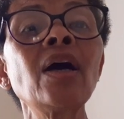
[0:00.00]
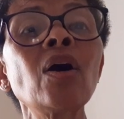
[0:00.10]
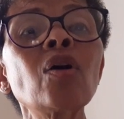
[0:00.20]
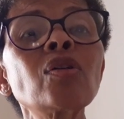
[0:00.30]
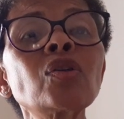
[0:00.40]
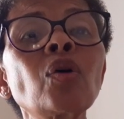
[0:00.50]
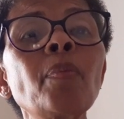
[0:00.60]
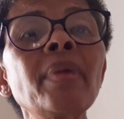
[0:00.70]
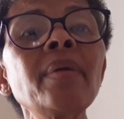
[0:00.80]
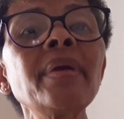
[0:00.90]
also
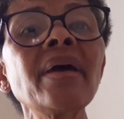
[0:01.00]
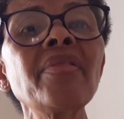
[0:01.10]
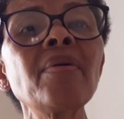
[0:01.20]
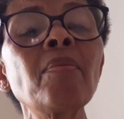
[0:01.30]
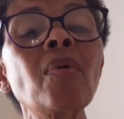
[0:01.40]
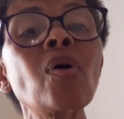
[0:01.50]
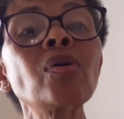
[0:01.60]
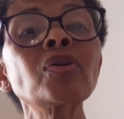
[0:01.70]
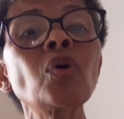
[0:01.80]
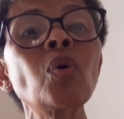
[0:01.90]
maybe at the
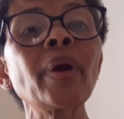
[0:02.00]
malls or